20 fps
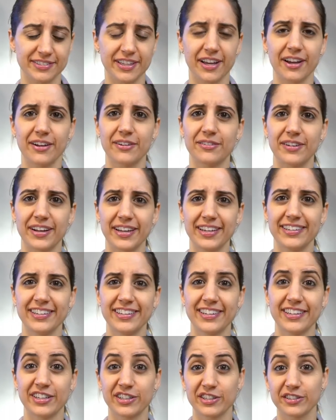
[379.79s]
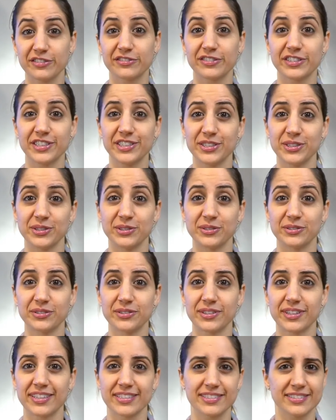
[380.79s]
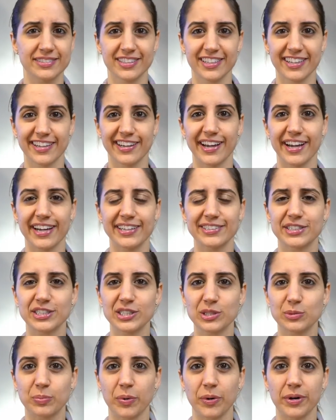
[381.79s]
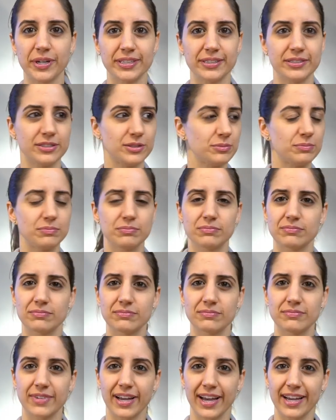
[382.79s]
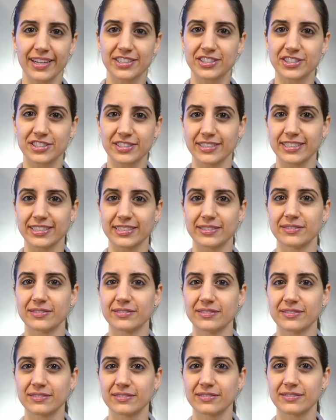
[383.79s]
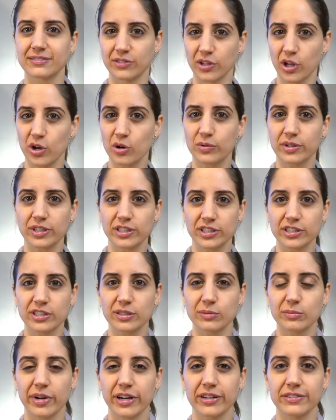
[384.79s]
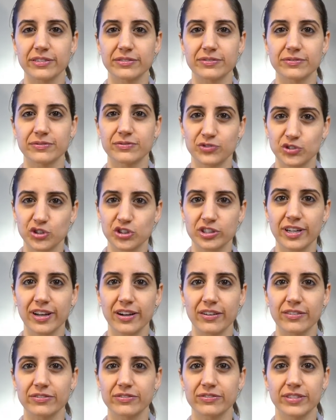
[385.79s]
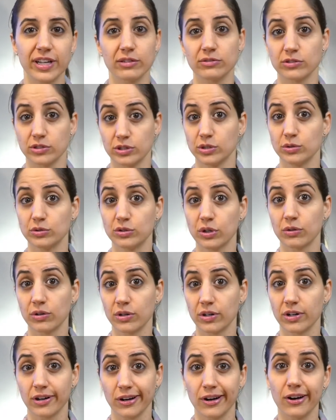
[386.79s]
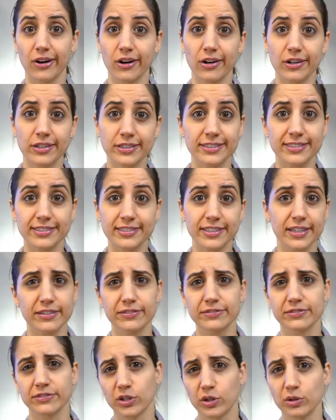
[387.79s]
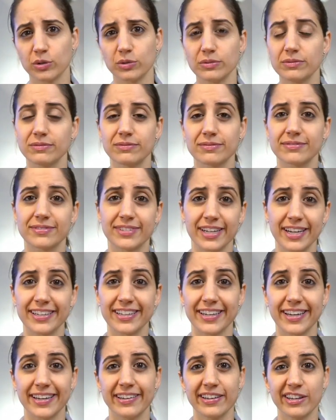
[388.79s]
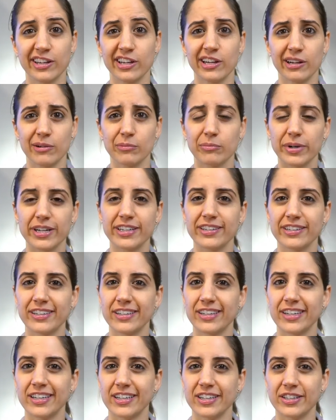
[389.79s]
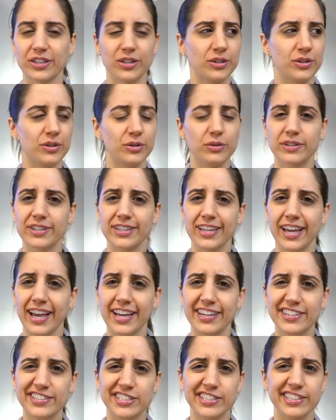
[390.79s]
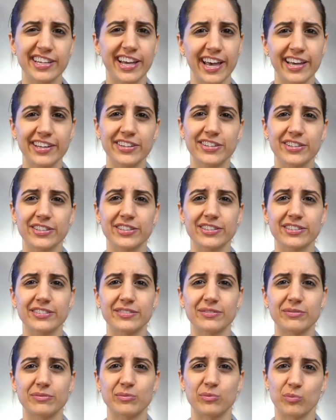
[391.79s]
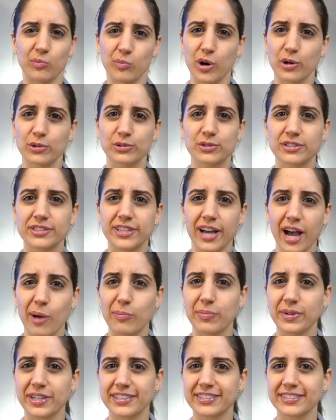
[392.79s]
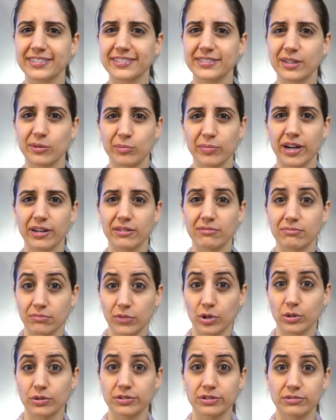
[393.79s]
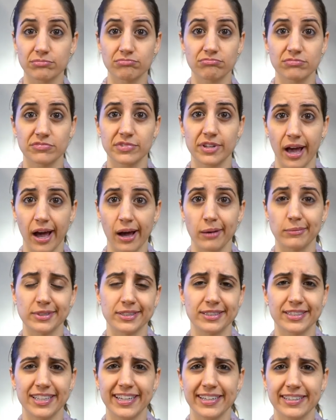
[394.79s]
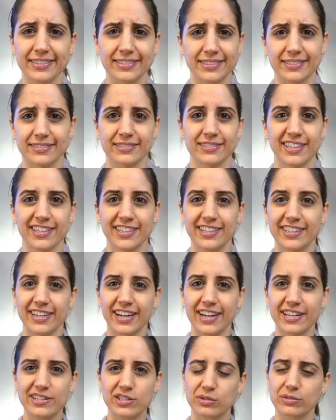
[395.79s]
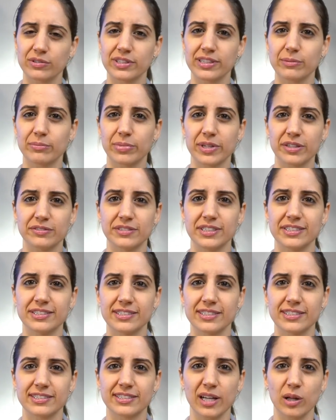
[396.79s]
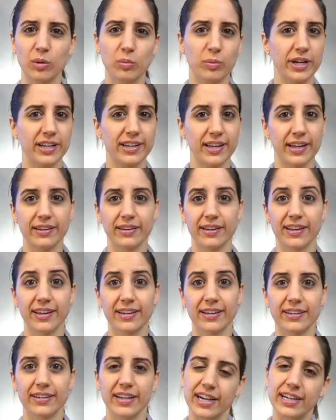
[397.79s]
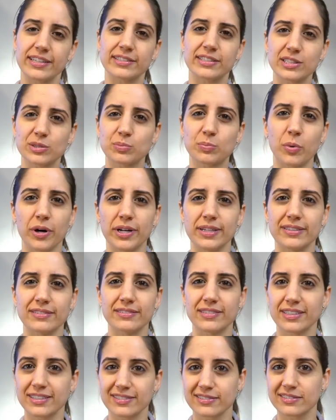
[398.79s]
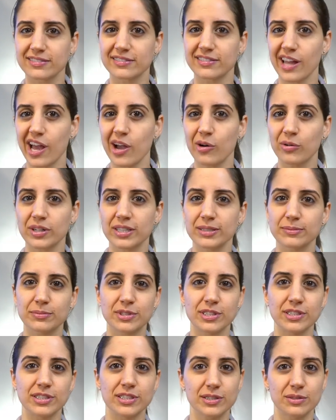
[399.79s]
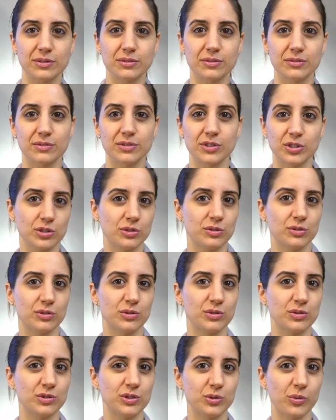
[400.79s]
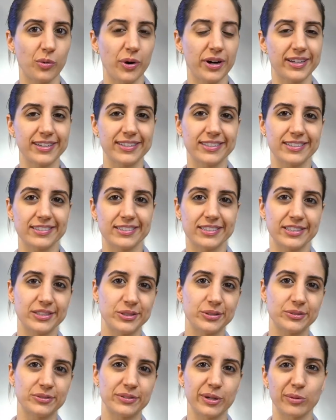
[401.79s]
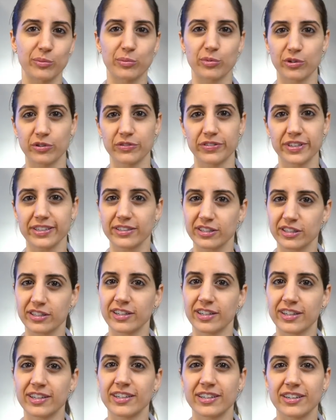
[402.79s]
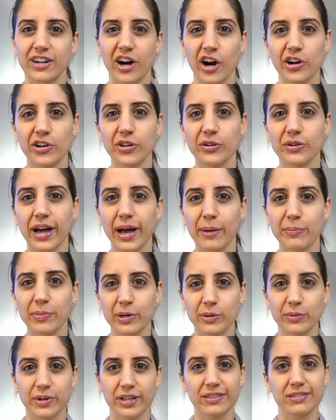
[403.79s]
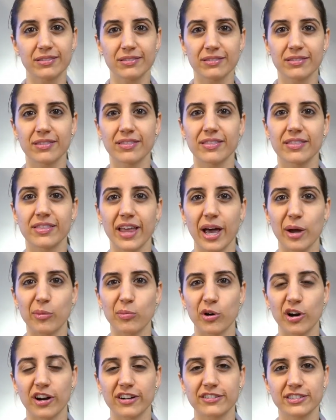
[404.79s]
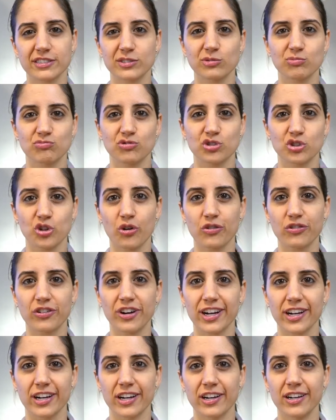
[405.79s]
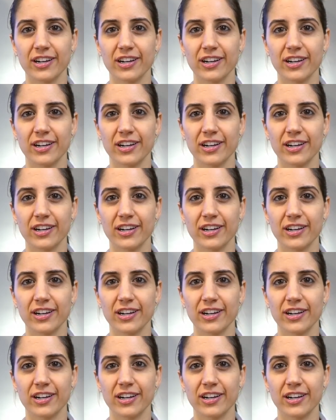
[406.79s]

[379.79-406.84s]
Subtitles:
All right, good for you. Because at this point, you actually know a good amount of stuff. Now, do you know all the stuff? No, not yet. But you can actually handle most topics about most common things. And that's a really big reason to celebrate. And at this point, it's now up to you. Do you want to continue improving, or are you happy with that progress so far?